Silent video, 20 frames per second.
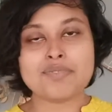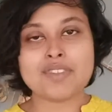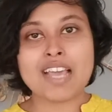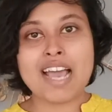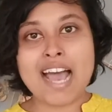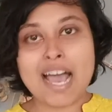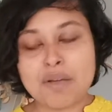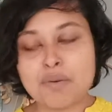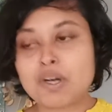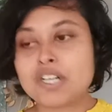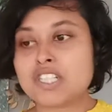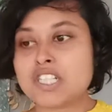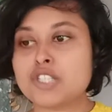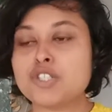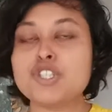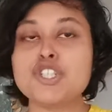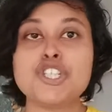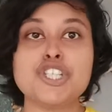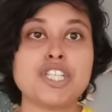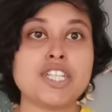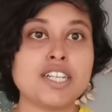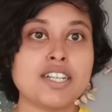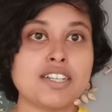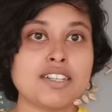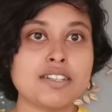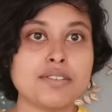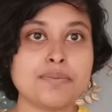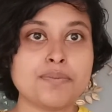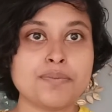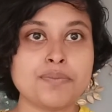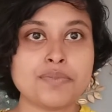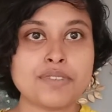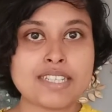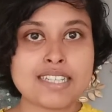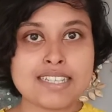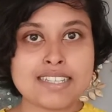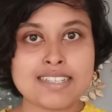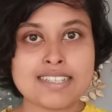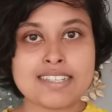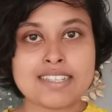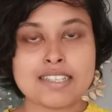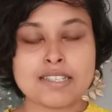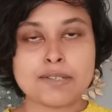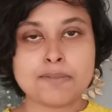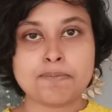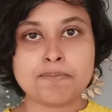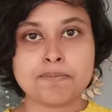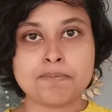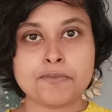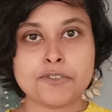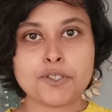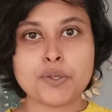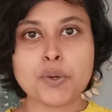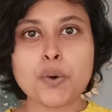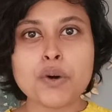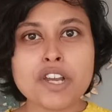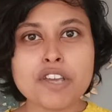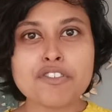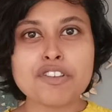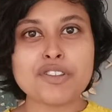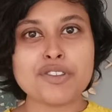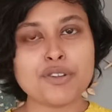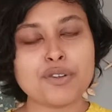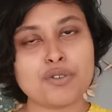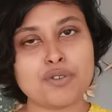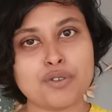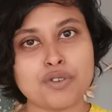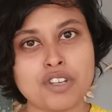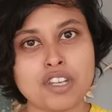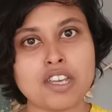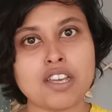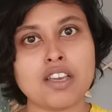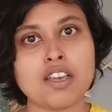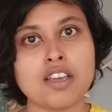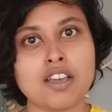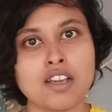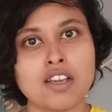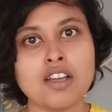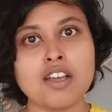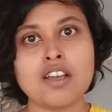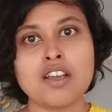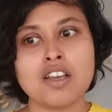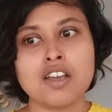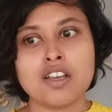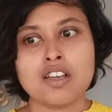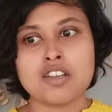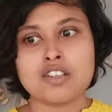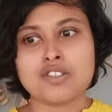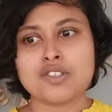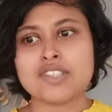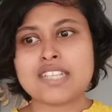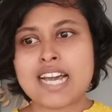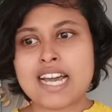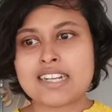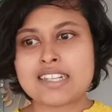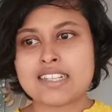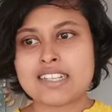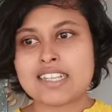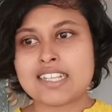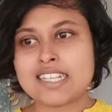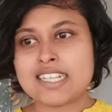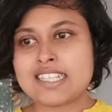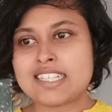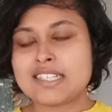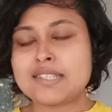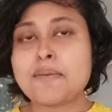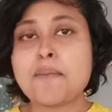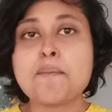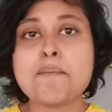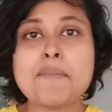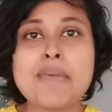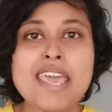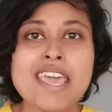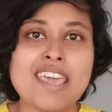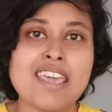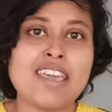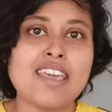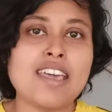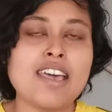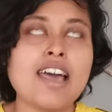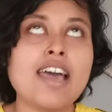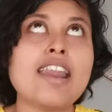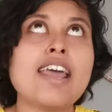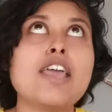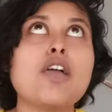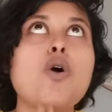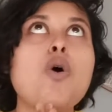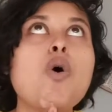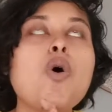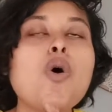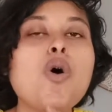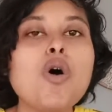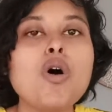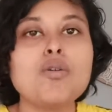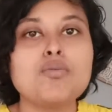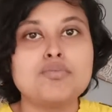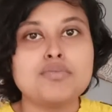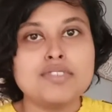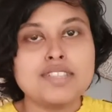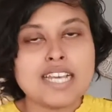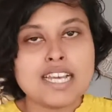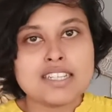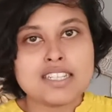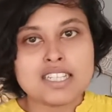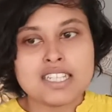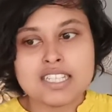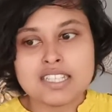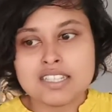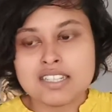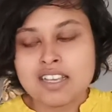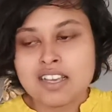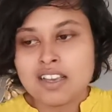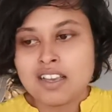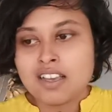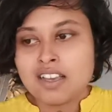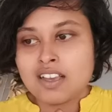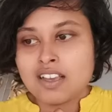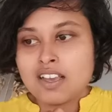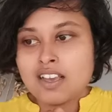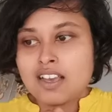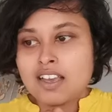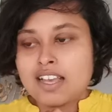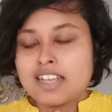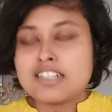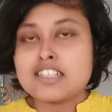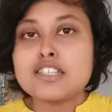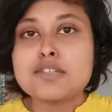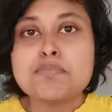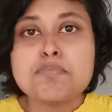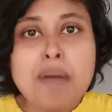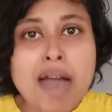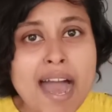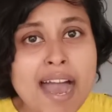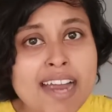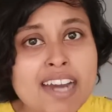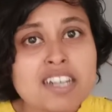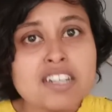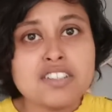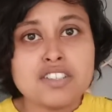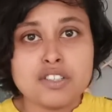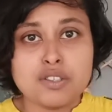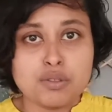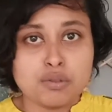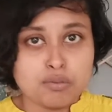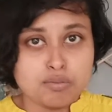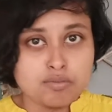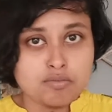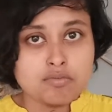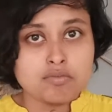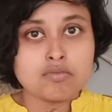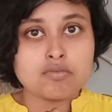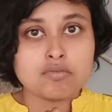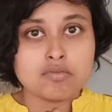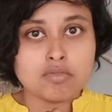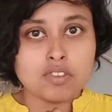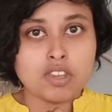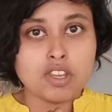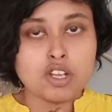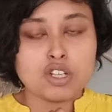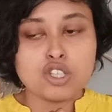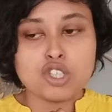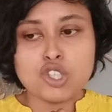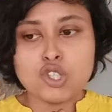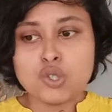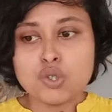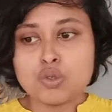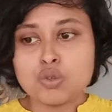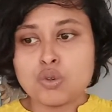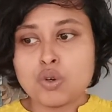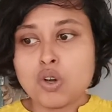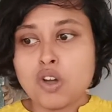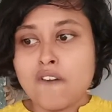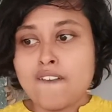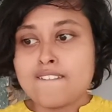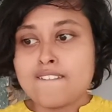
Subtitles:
I wanted to share this story with you today so that it may, and I hope that it inspires you to